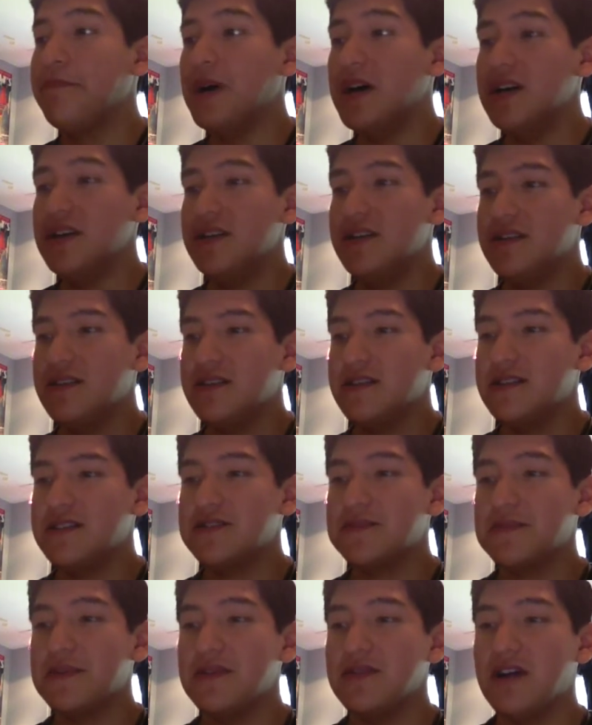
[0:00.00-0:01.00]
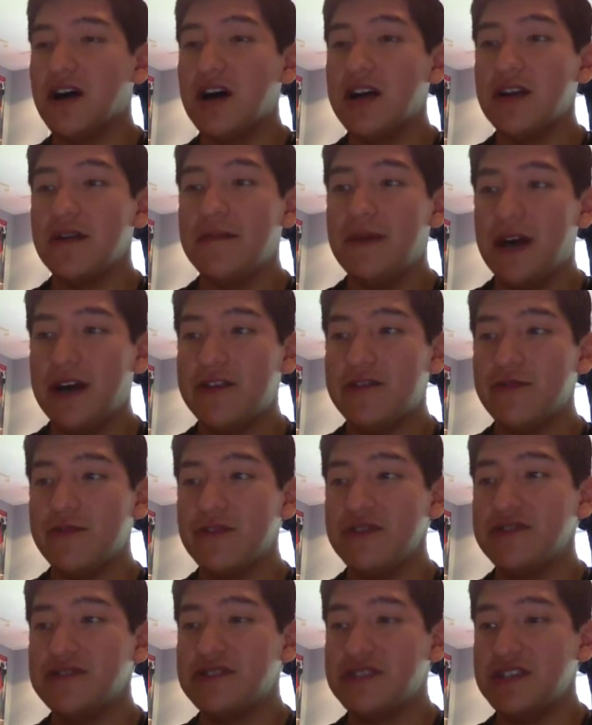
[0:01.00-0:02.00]
But It's going to be a lot about the
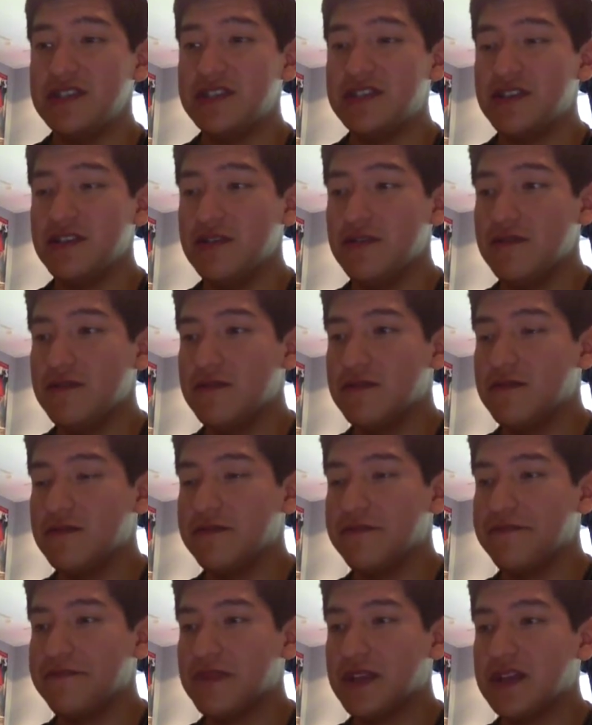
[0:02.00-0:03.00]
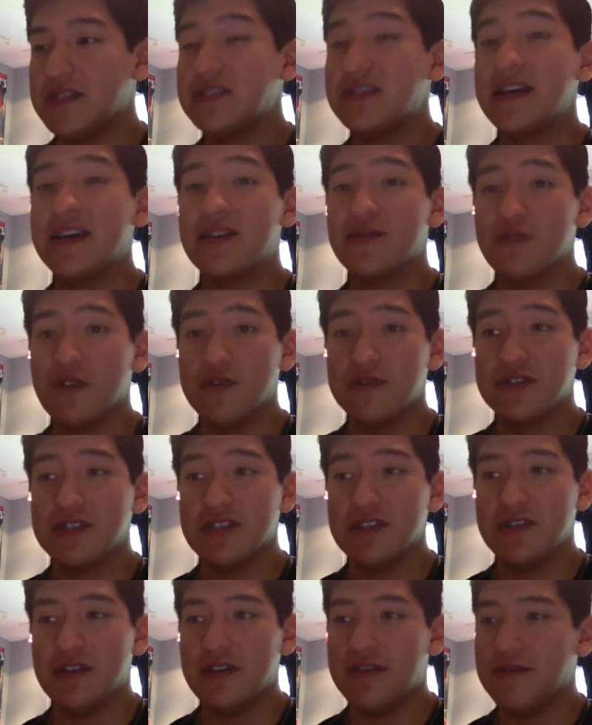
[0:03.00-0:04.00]
rear seat, too. Second row
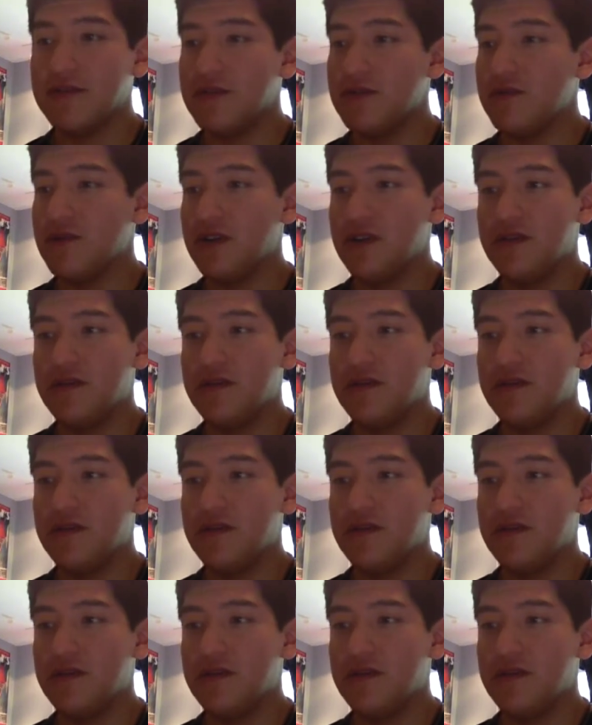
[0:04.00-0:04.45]
seat, not third row.